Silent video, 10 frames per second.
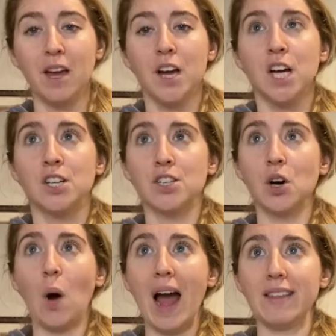
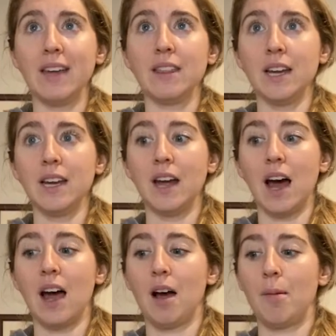So I think that
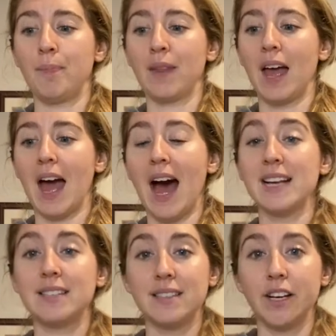
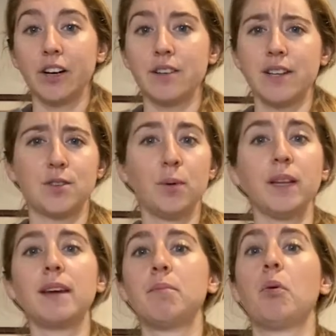as singers, it's
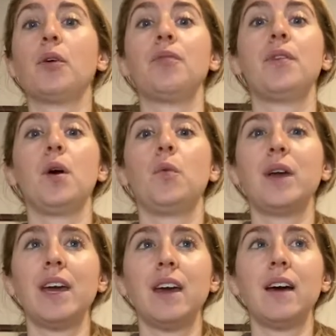really important that
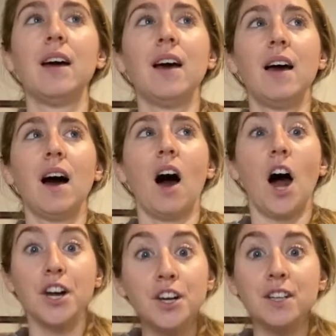we
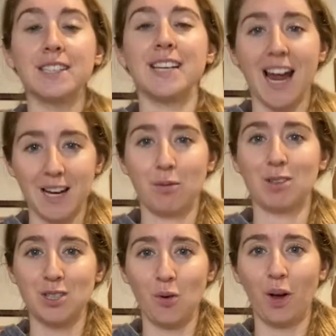understand
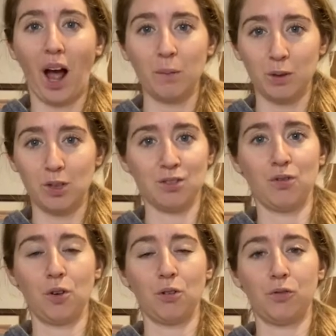what's going on with those
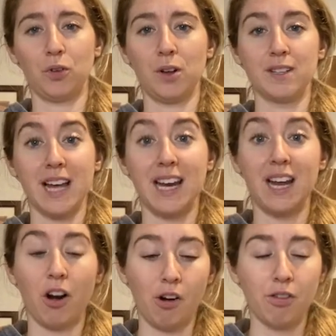vocal folds and
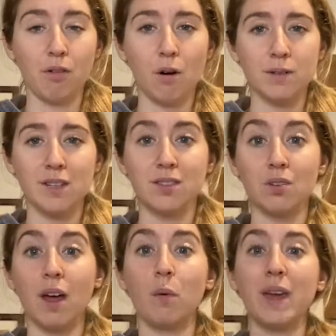in our throats, so
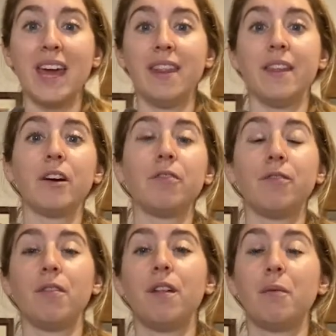that we can
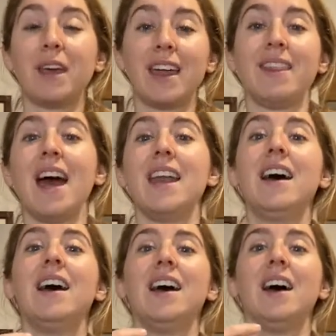then
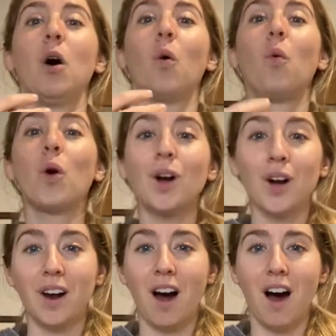
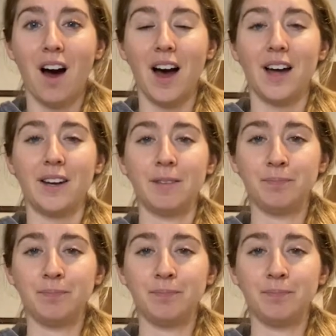work on